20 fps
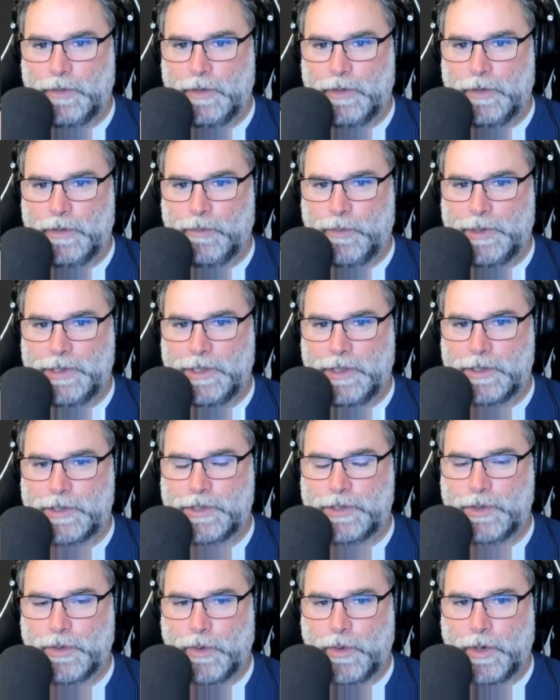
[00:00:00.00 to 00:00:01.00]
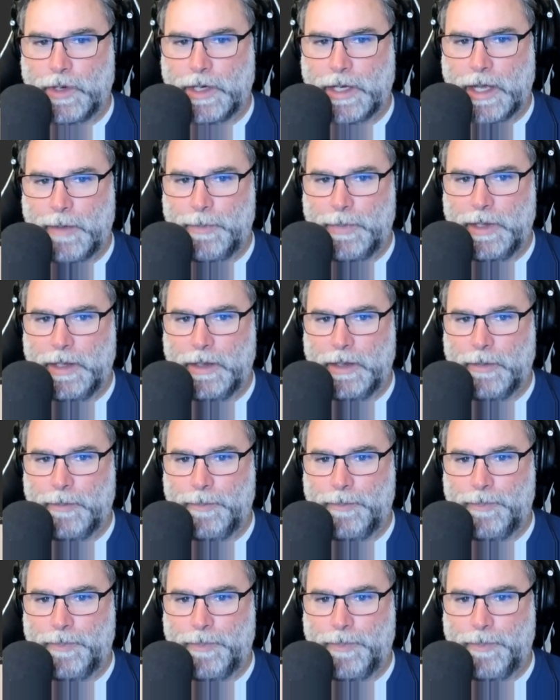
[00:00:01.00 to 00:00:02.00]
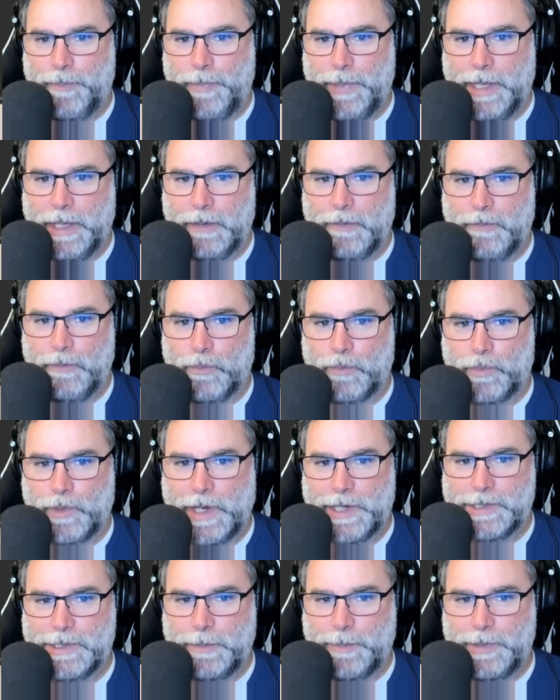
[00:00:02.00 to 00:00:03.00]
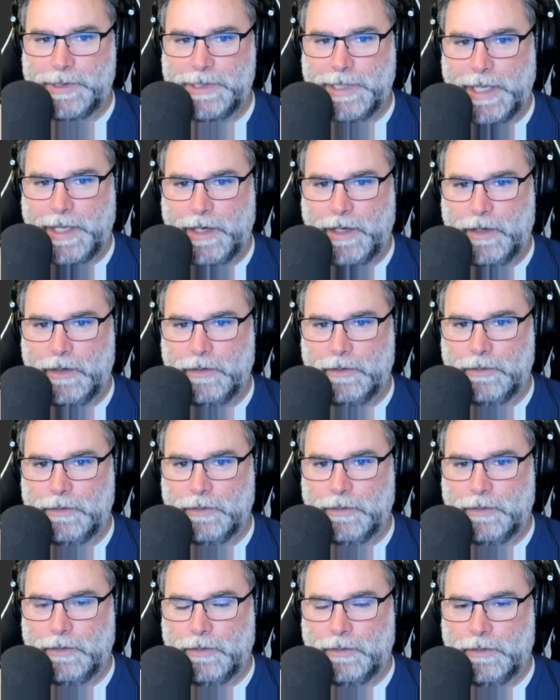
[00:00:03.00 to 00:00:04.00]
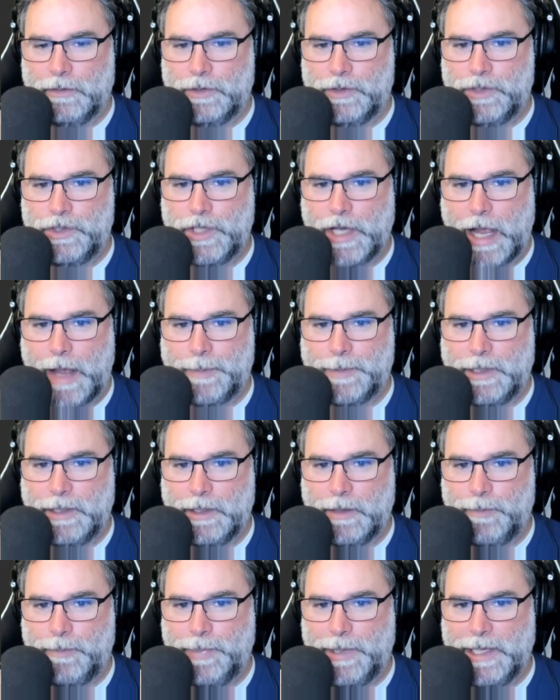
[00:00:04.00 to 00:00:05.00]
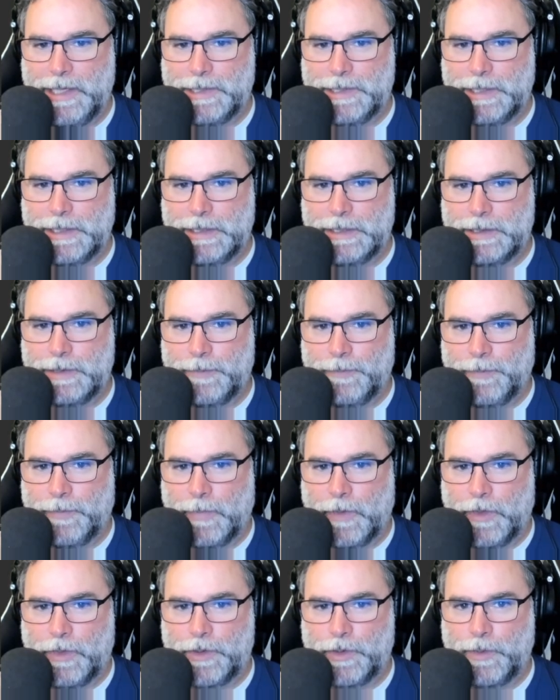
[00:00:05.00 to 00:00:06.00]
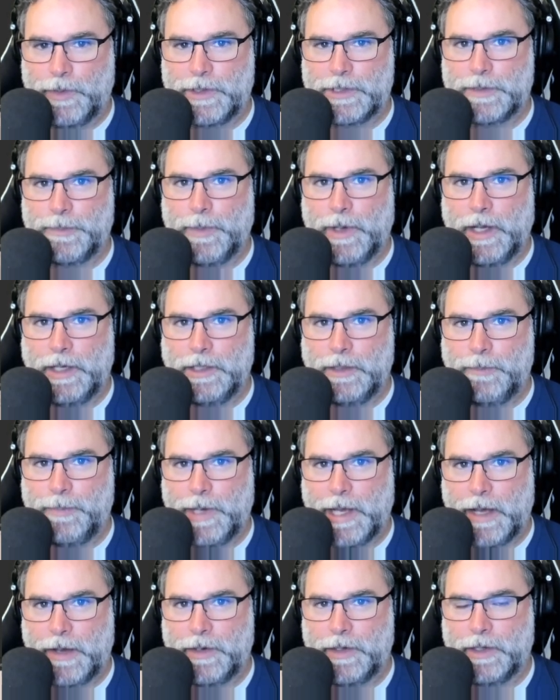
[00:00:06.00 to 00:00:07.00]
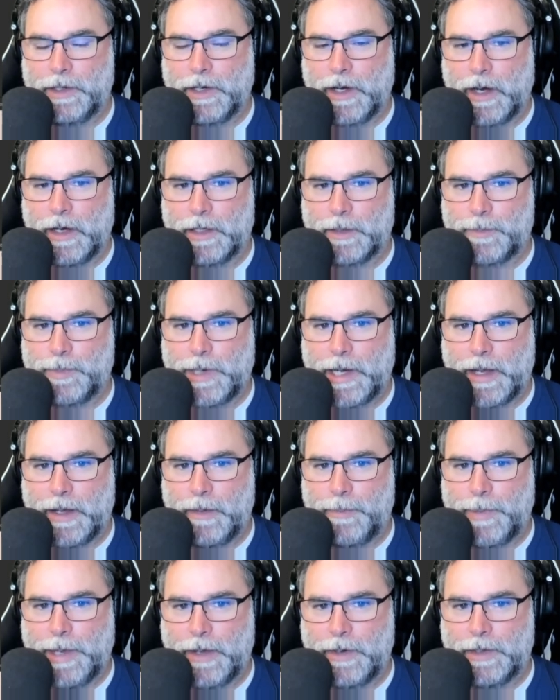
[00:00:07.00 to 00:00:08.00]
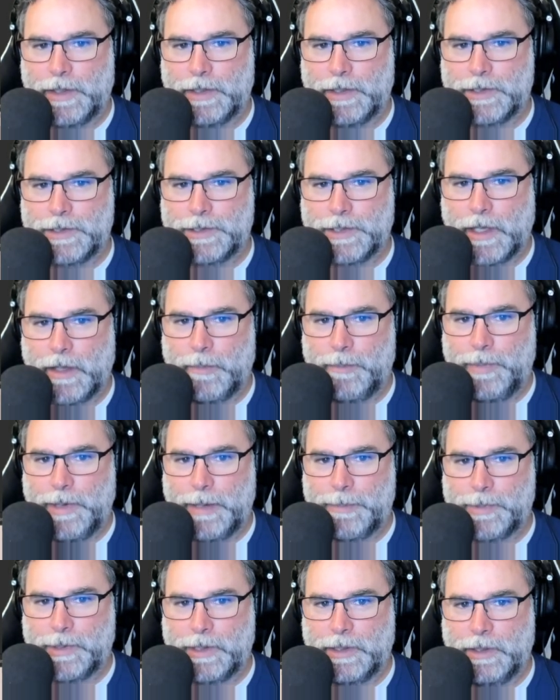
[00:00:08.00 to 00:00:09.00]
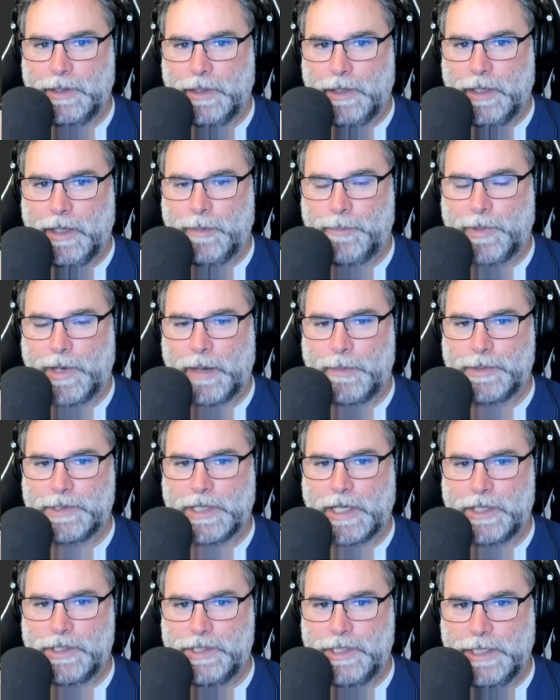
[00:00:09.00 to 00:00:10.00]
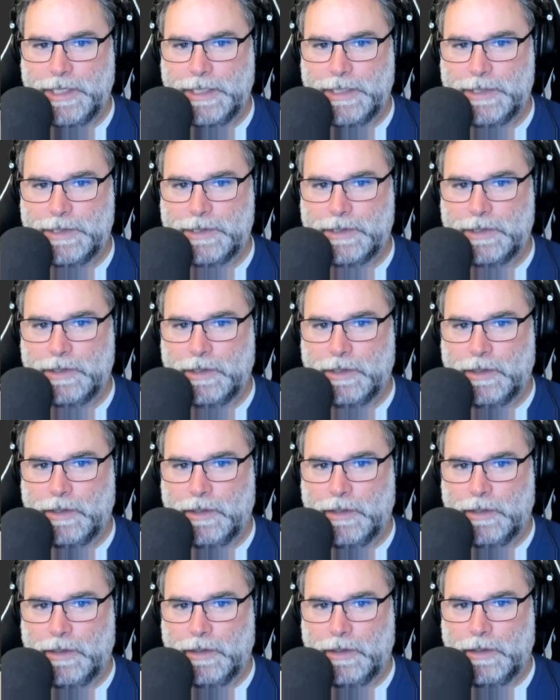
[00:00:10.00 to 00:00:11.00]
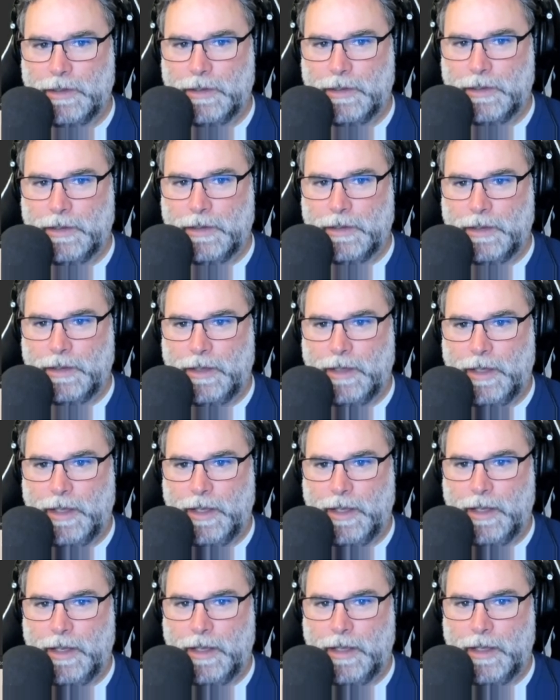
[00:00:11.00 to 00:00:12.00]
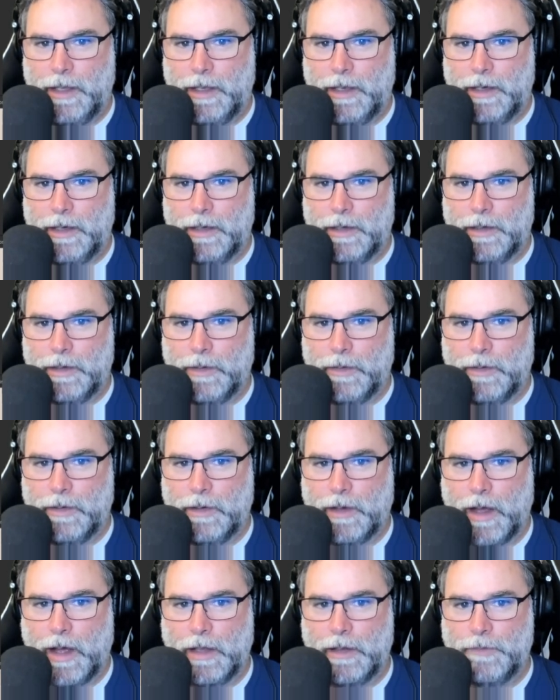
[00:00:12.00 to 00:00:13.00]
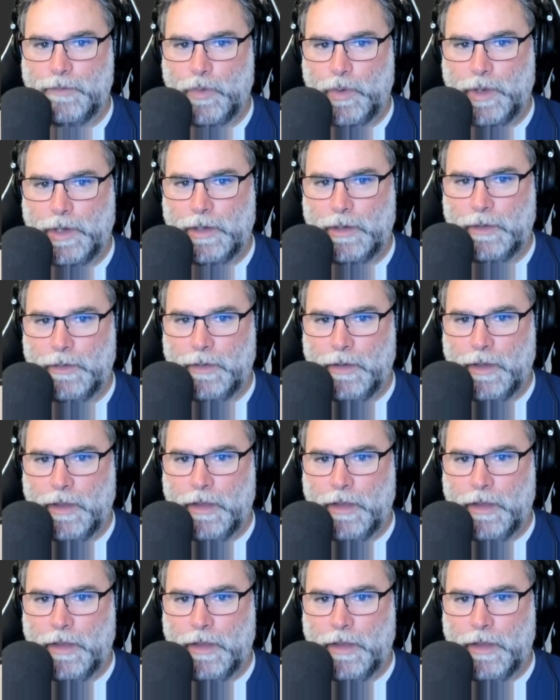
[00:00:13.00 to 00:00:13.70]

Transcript: Went to the store, got me a big russet potato, chopped it into pieces, threw in some onion powder and garlic powder and salt and pepper and Parmesan cheese and olive oil.